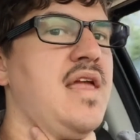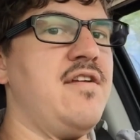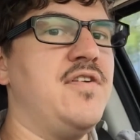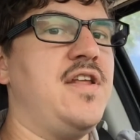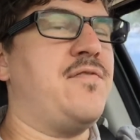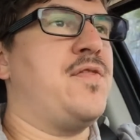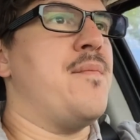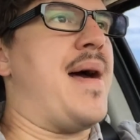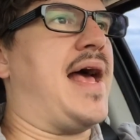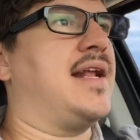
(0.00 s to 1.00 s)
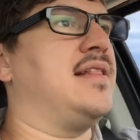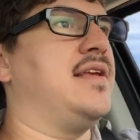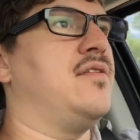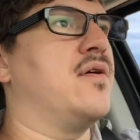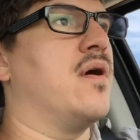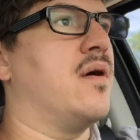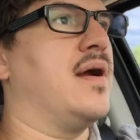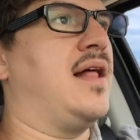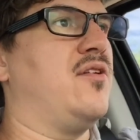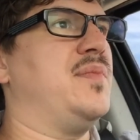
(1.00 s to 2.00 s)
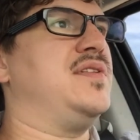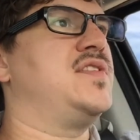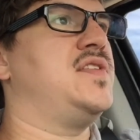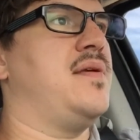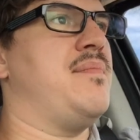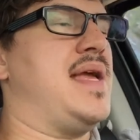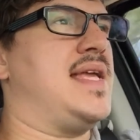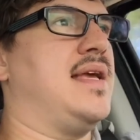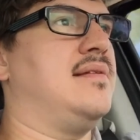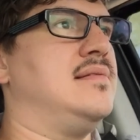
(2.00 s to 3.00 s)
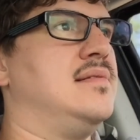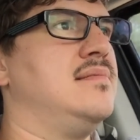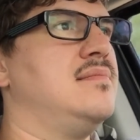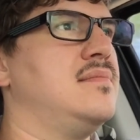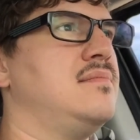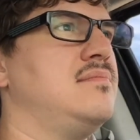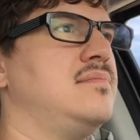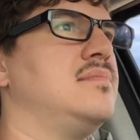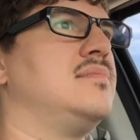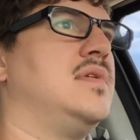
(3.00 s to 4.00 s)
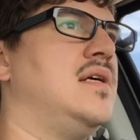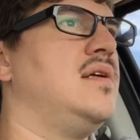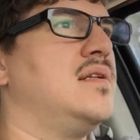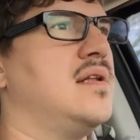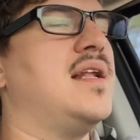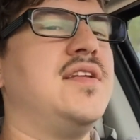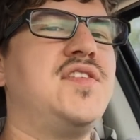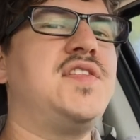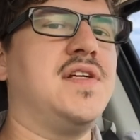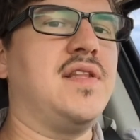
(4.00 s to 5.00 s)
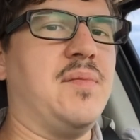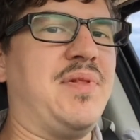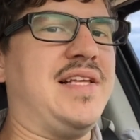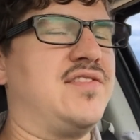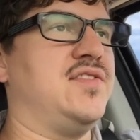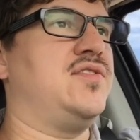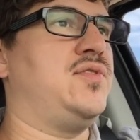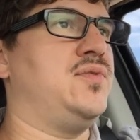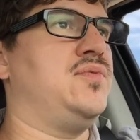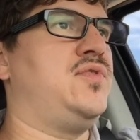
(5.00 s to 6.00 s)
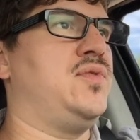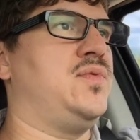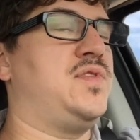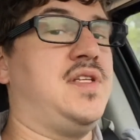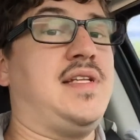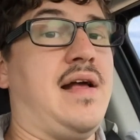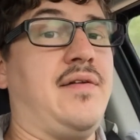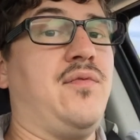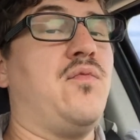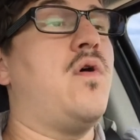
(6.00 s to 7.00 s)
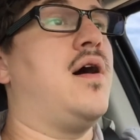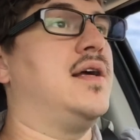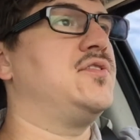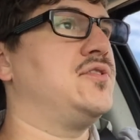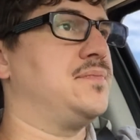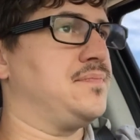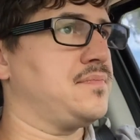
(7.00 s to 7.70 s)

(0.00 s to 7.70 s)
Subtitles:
Even if thematically there are elements that make it not necessarily pleasant to sit down and watch,